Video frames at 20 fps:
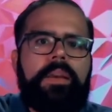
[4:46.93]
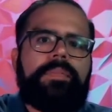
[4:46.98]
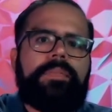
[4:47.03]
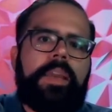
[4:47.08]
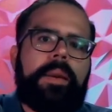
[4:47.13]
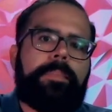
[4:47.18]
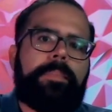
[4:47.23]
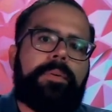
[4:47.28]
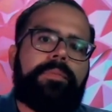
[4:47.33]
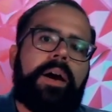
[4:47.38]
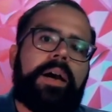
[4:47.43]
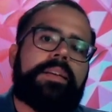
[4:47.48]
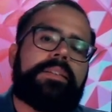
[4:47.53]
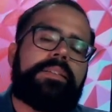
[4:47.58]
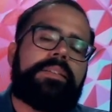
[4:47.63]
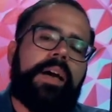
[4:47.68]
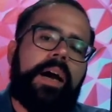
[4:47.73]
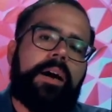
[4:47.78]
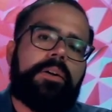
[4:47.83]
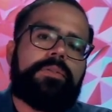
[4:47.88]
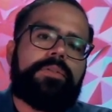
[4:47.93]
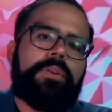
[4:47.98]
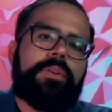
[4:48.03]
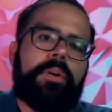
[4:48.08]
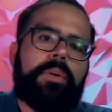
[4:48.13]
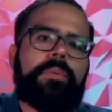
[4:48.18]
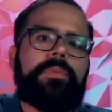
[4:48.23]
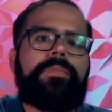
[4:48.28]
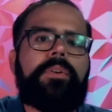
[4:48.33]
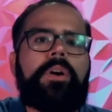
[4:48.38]
They provide dial
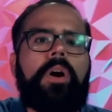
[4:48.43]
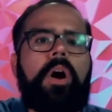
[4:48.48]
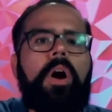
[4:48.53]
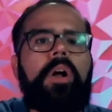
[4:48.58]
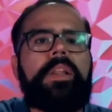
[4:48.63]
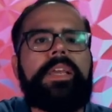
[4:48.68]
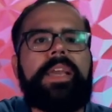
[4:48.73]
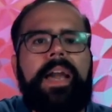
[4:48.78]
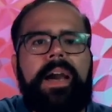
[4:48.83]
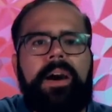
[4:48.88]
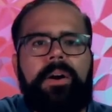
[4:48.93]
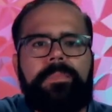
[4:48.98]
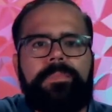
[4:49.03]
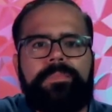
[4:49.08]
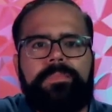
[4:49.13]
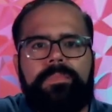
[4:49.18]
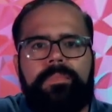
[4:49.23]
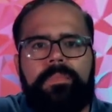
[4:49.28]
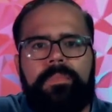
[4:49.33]
tone for calling out.